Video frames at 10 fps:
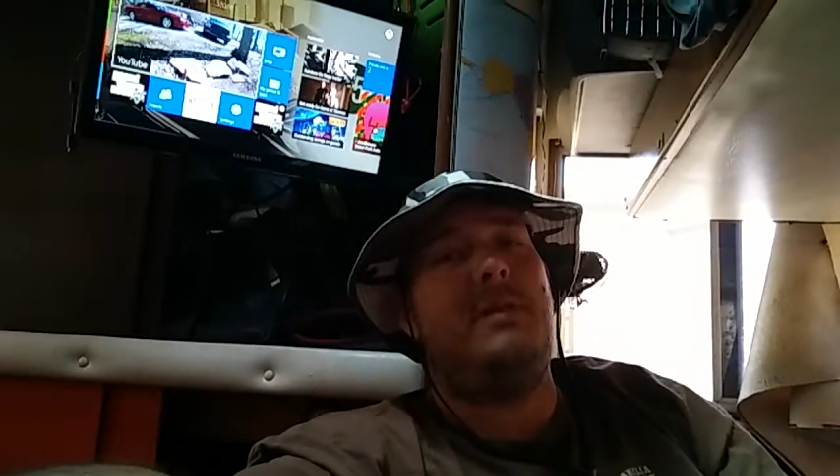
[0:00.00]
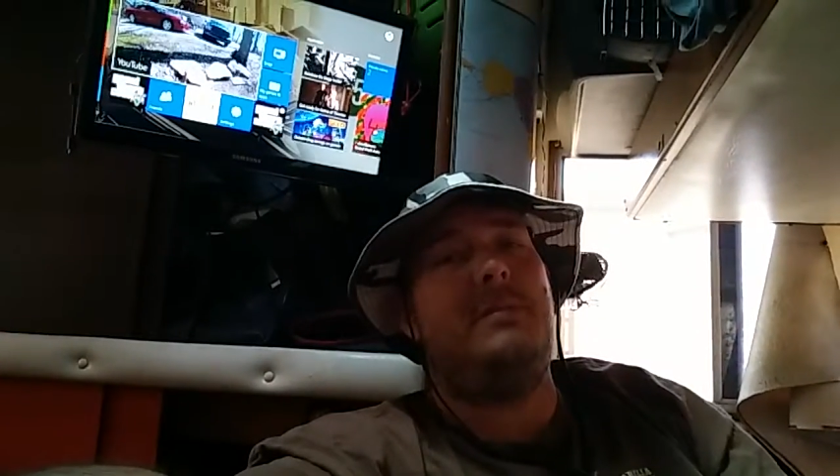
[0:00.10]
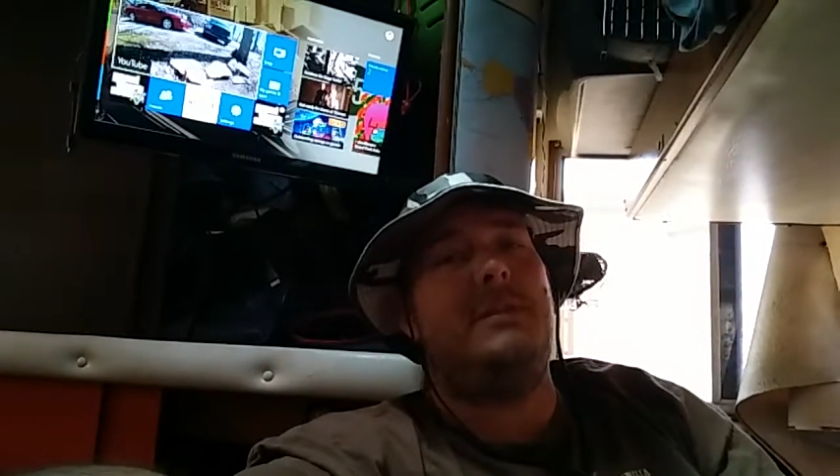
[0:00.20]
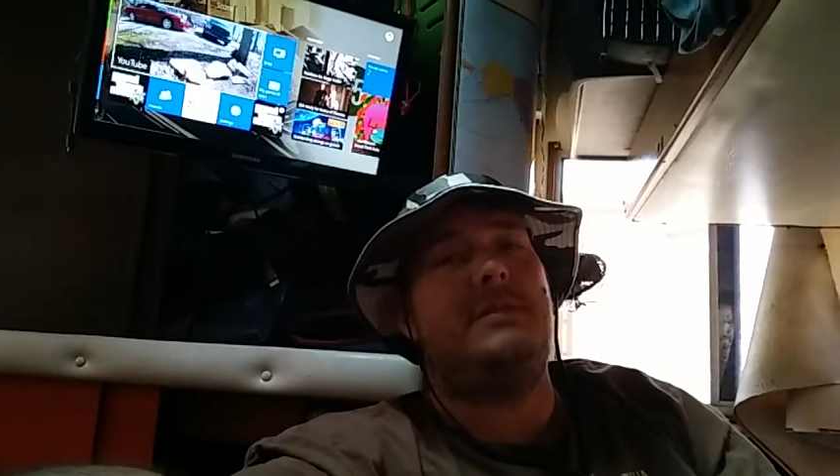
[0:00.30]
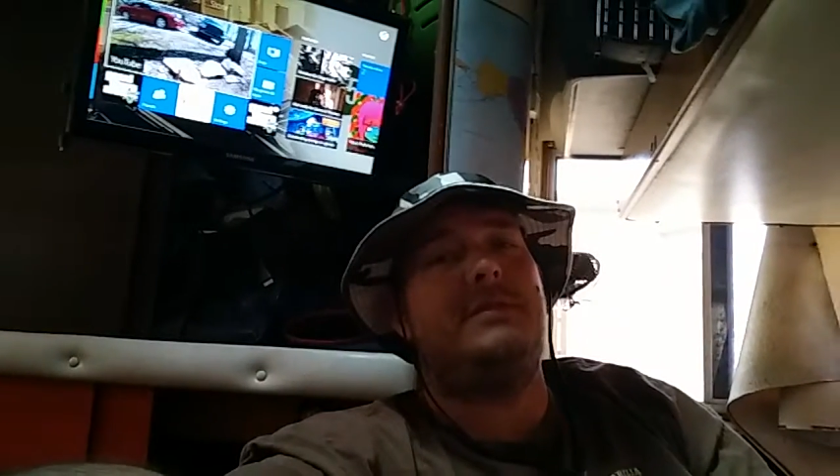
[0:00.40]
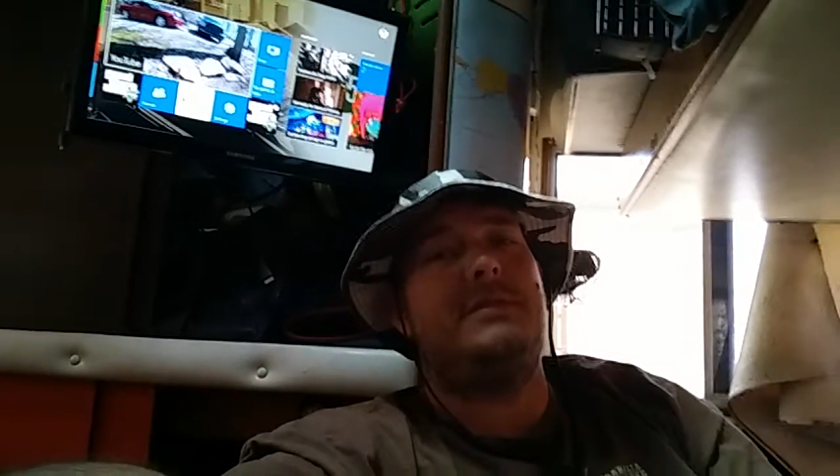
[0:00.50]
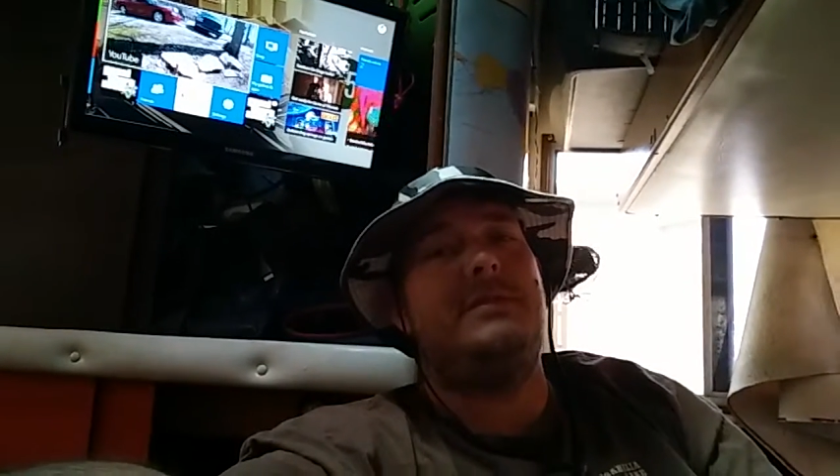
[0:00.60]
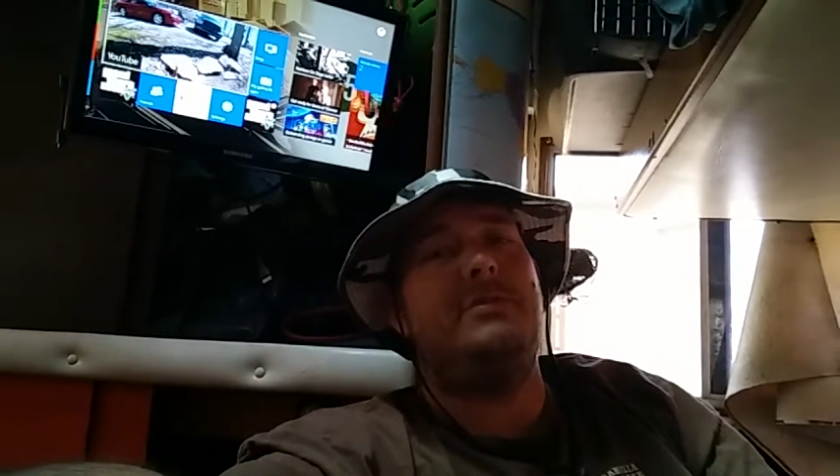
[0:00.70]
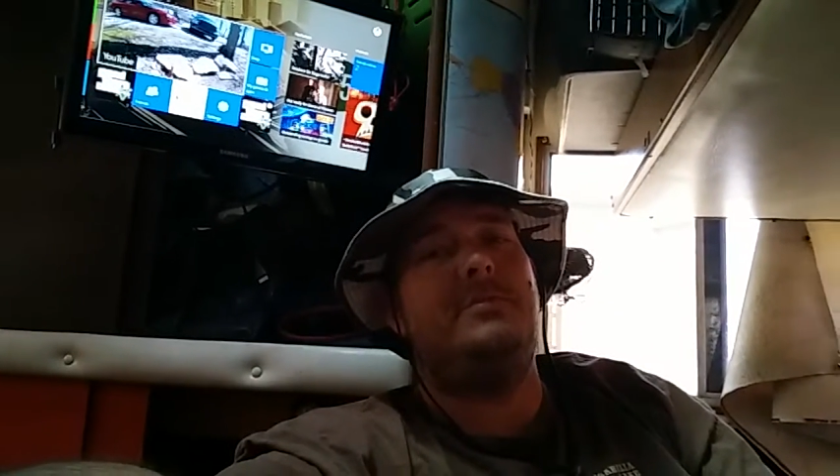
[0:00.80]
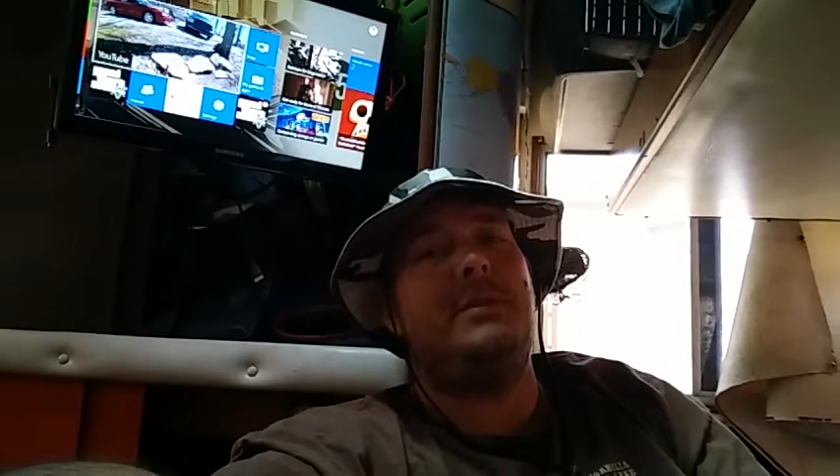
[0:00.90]
Maybe this
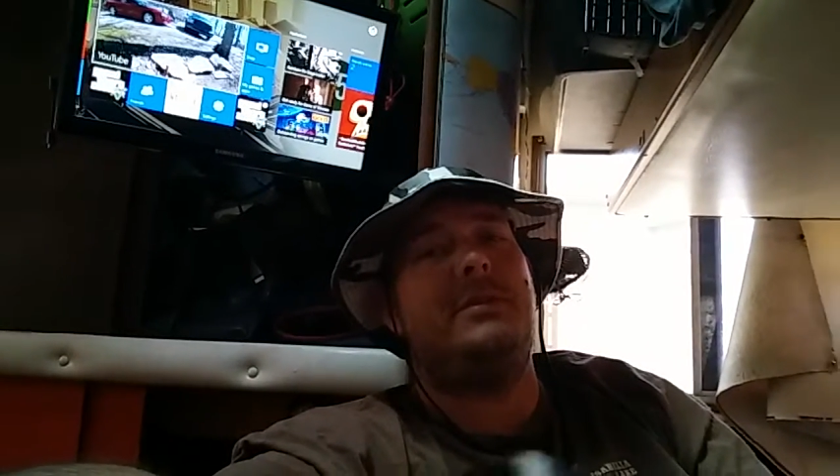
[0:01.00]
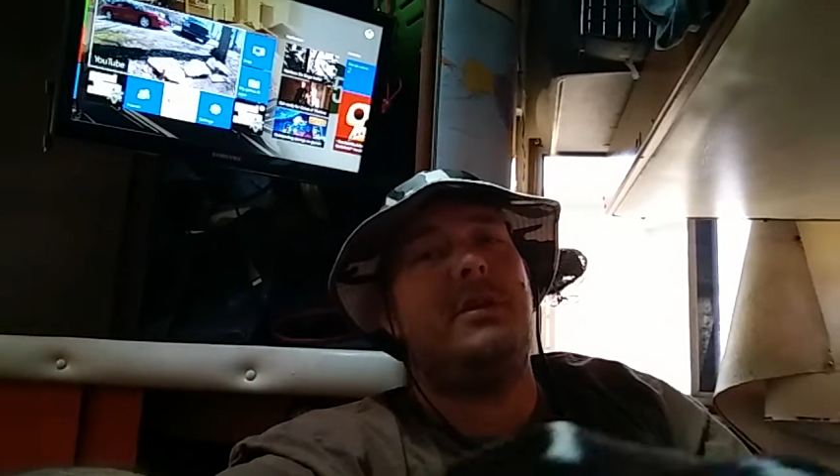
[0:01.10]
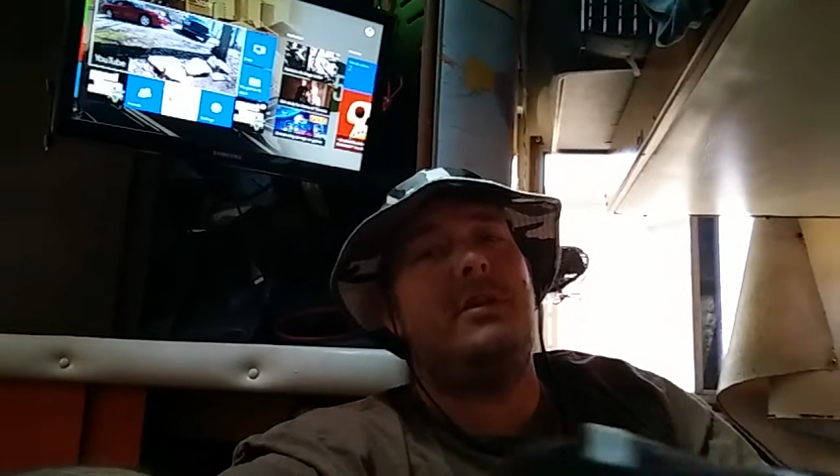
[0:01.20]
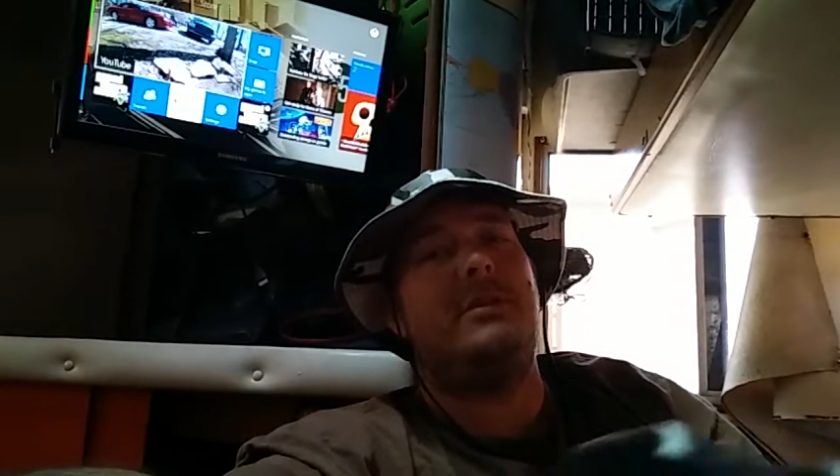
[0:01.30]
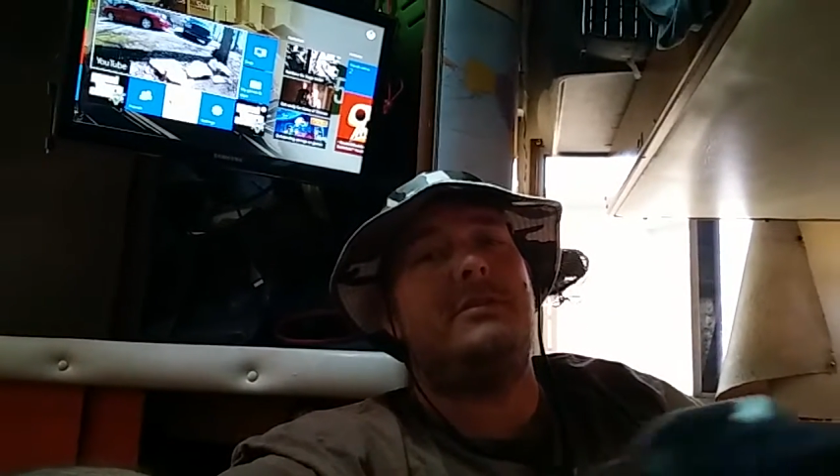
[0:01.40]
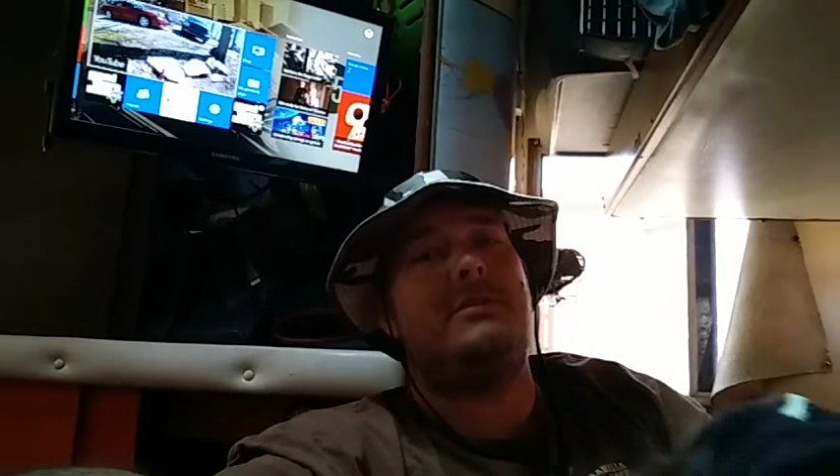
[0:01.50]
stupid dog